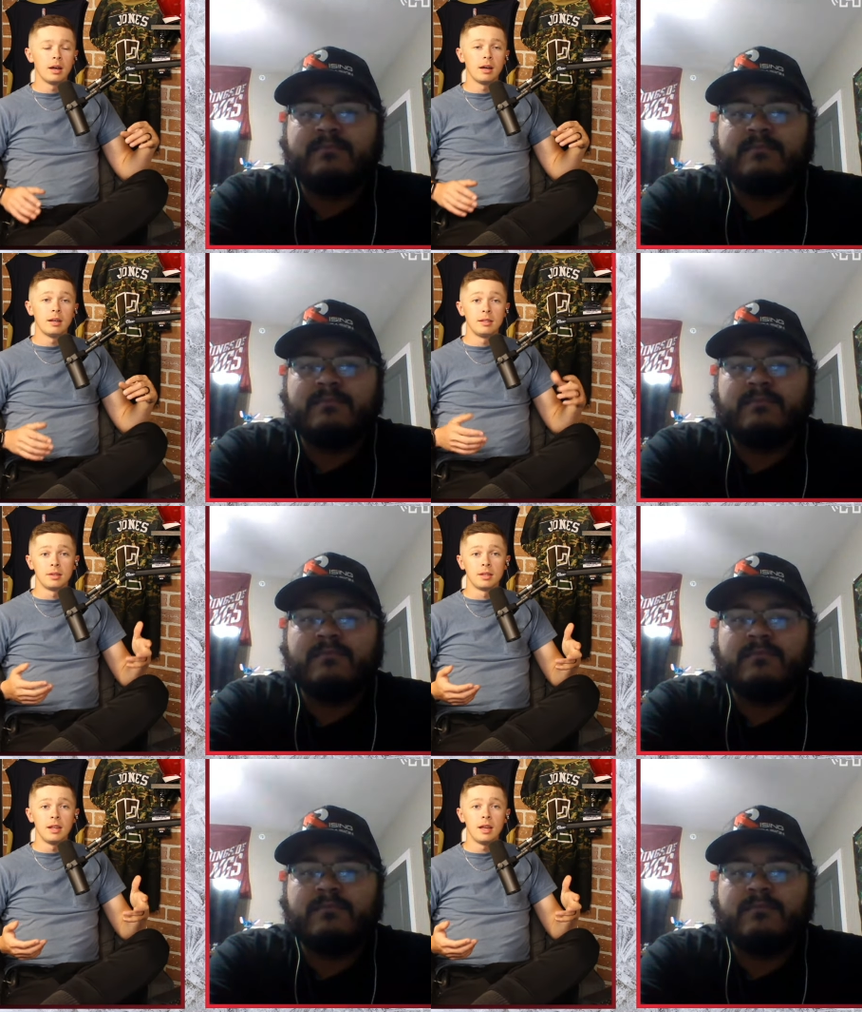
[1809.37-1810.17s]
Speaker 1: uh,
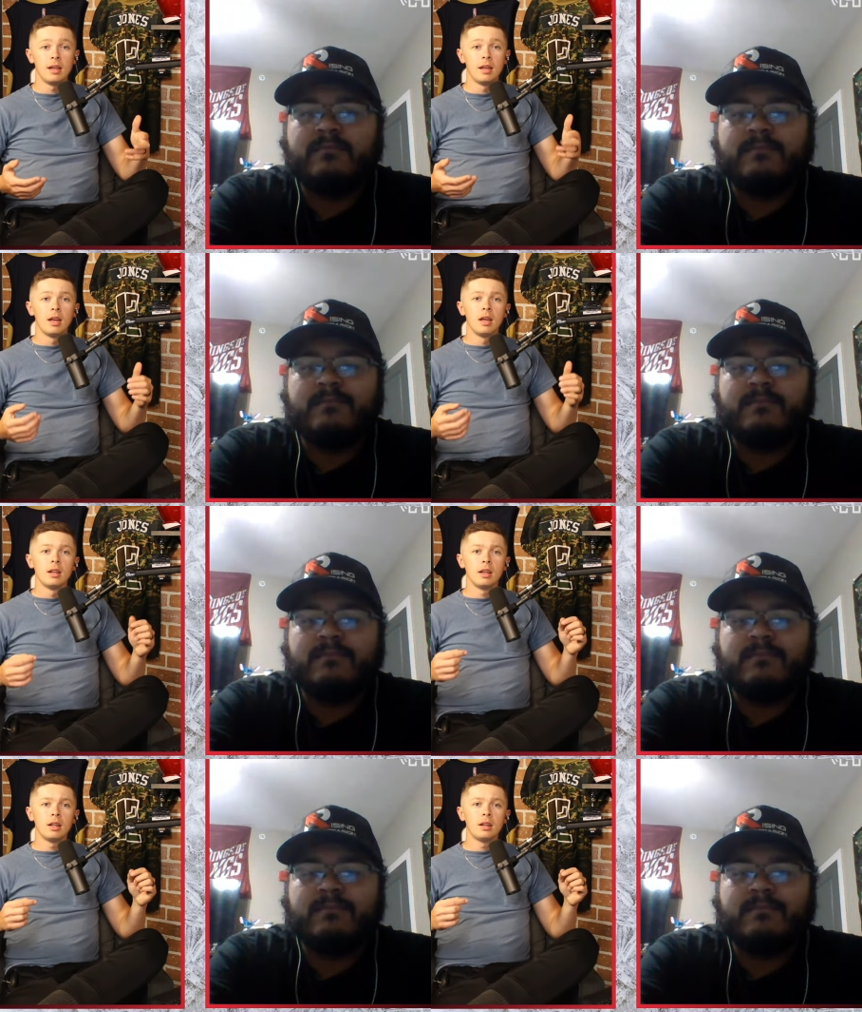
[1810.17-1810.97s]
until today
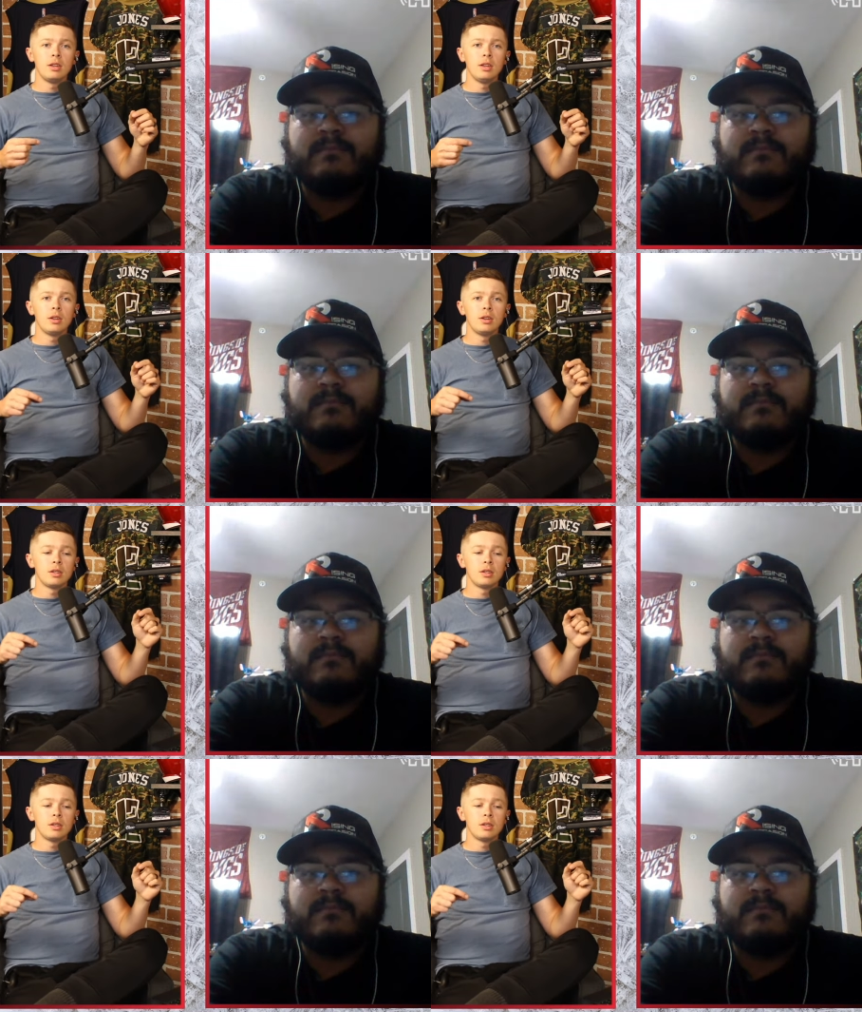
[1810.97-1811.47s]
uh, do,